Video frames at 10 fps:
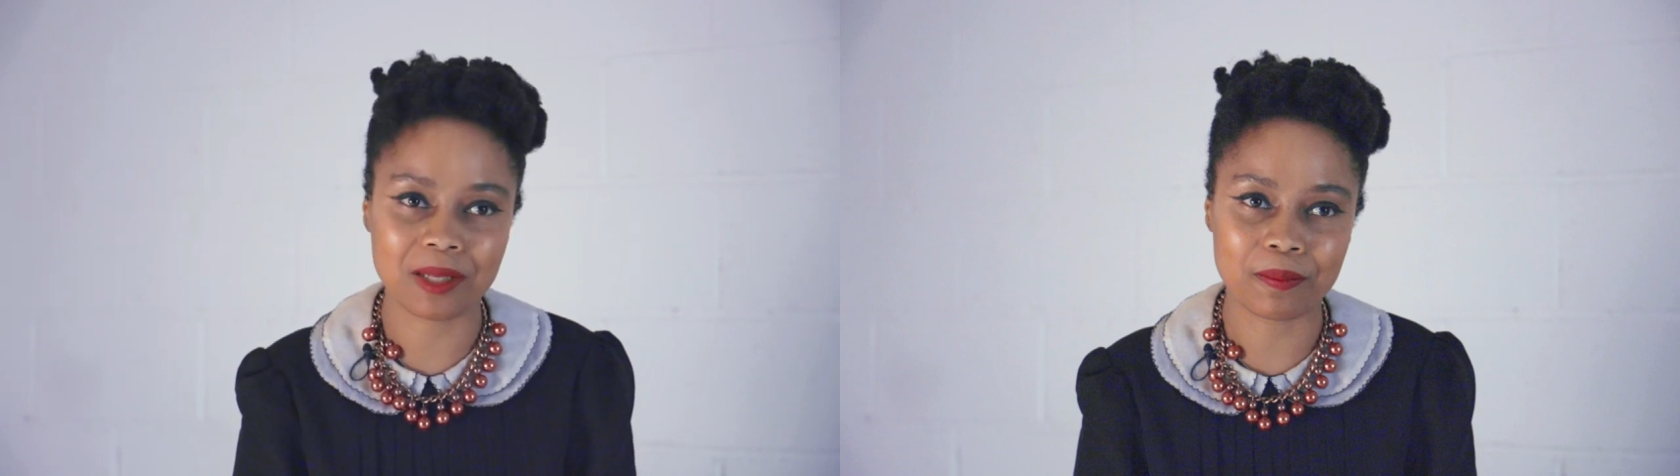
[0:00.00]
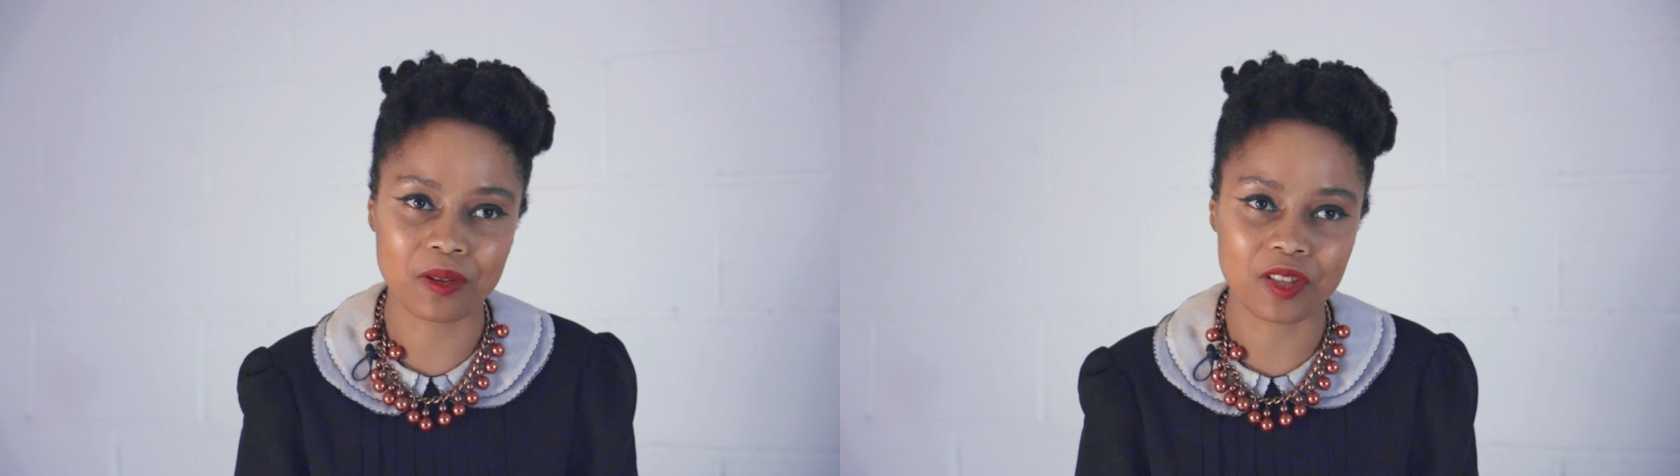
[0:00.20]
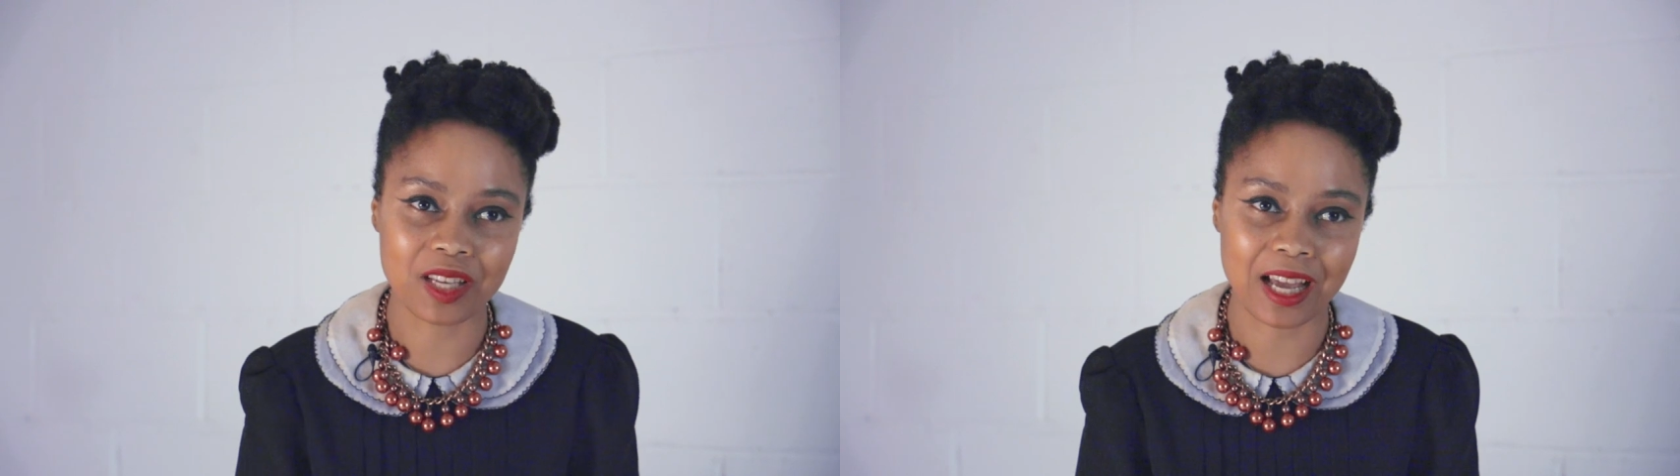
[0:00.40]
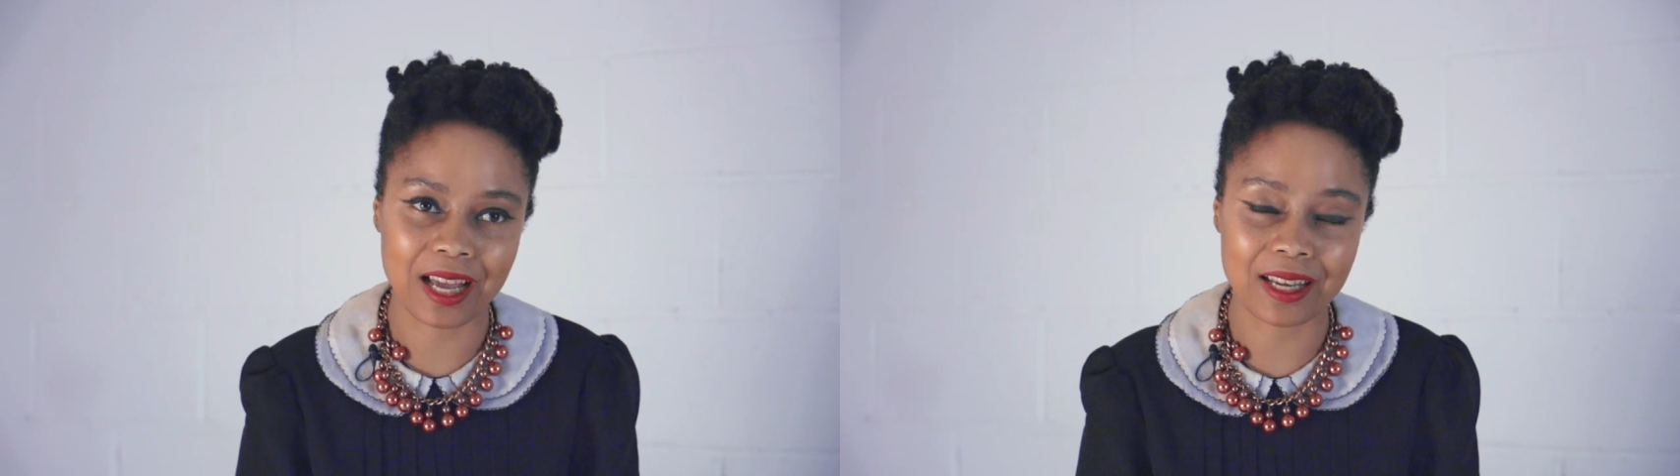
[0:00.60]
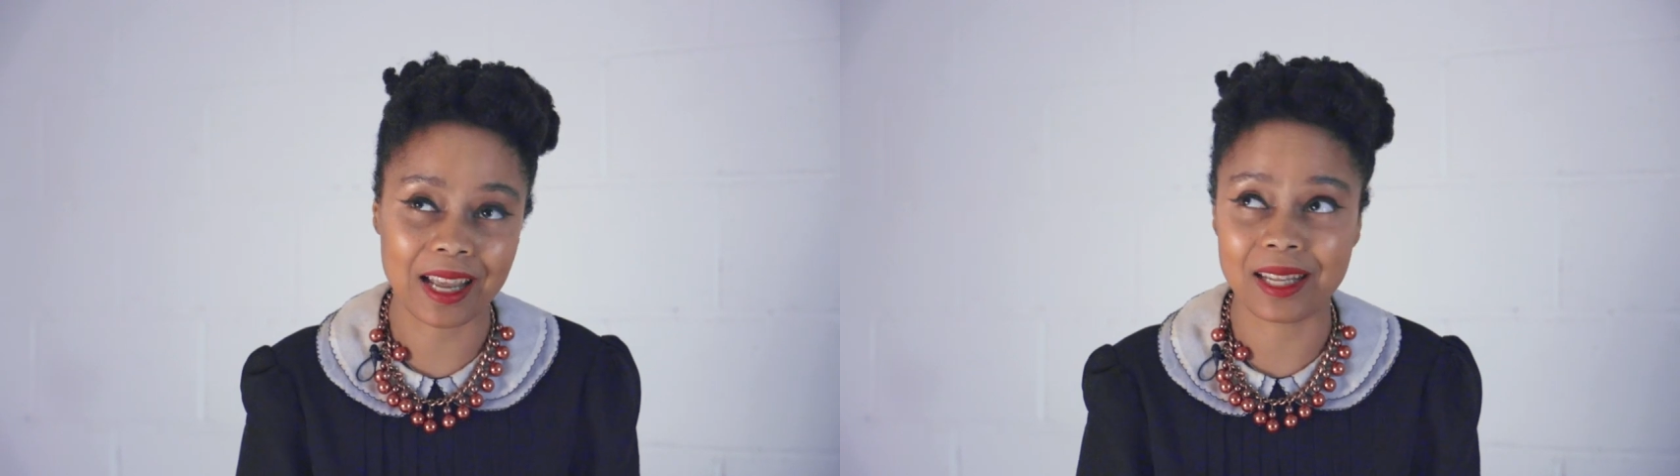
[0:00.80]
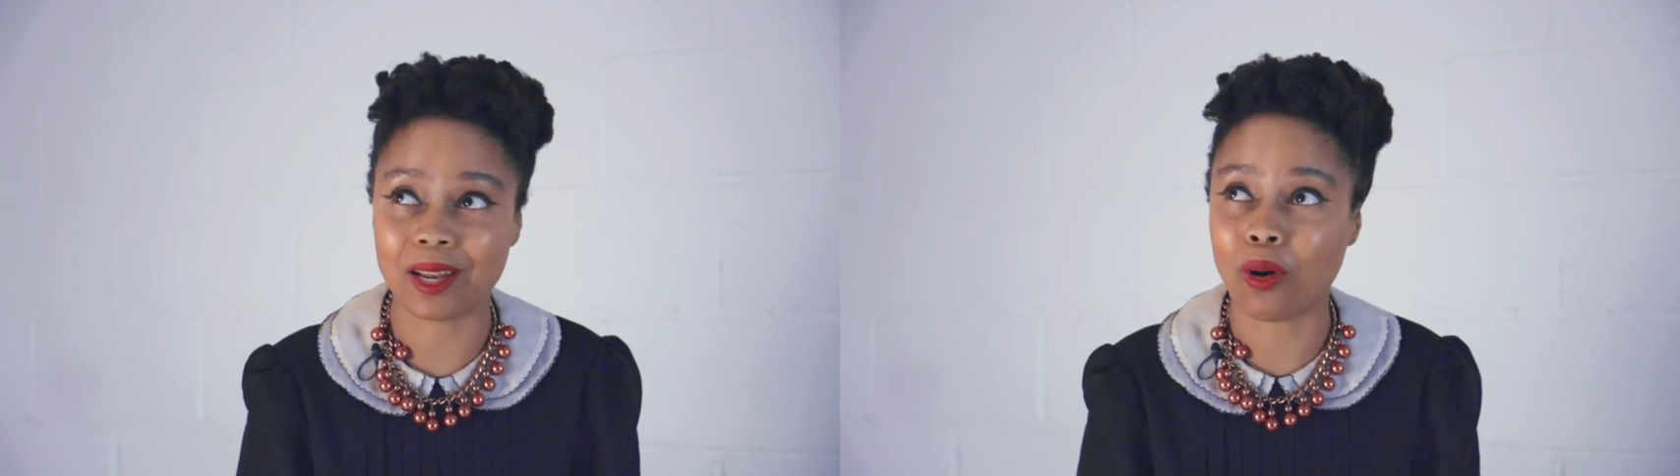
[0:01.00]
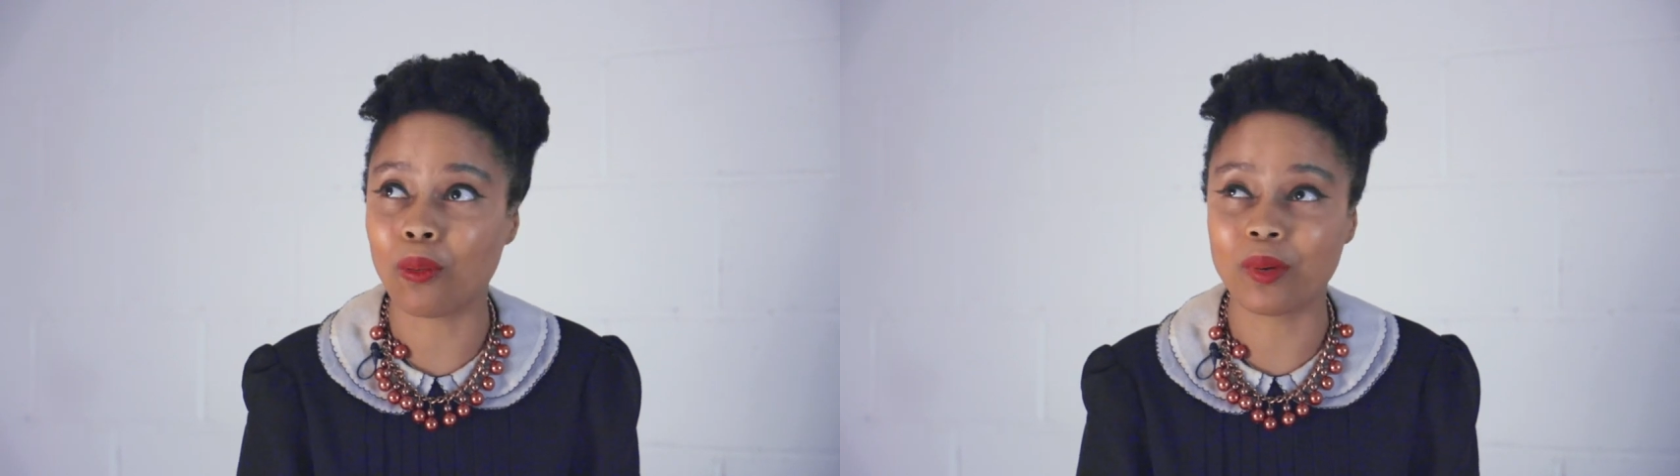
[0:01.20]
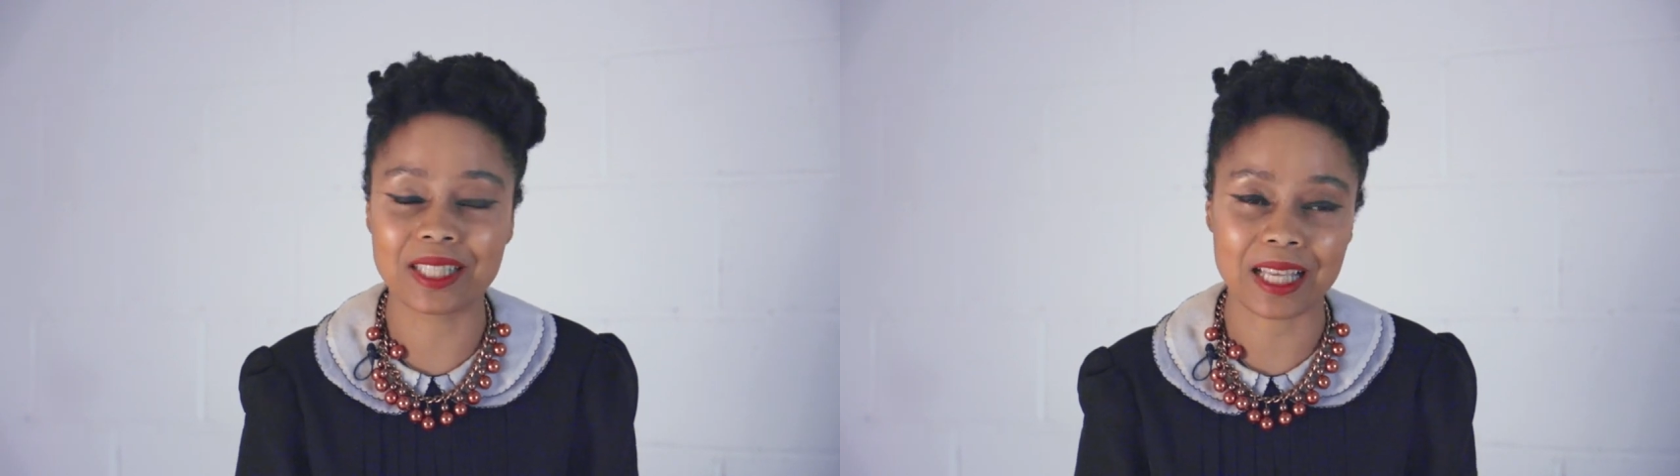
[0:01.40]
deeper than that, and it
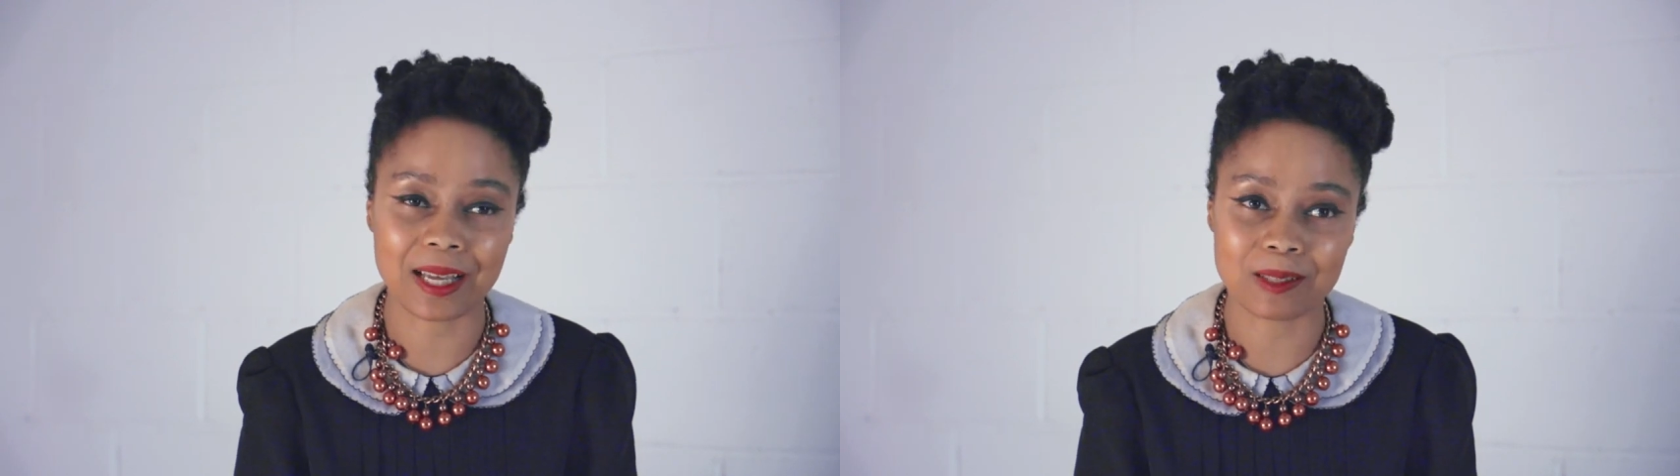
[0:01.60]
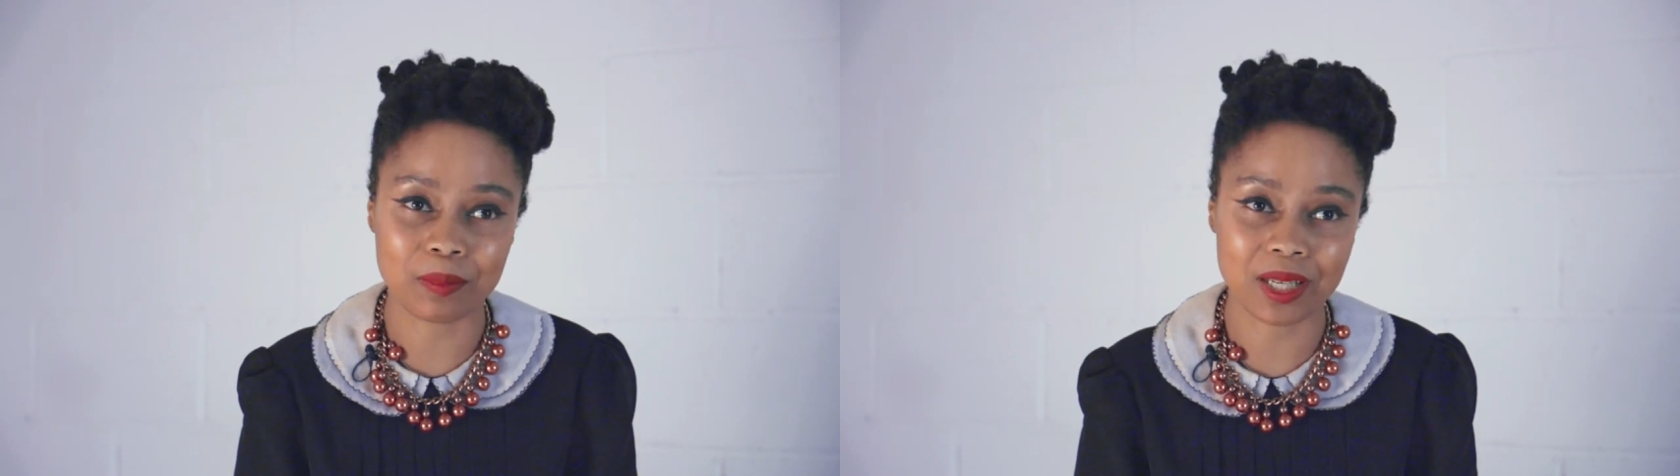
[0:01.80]
always has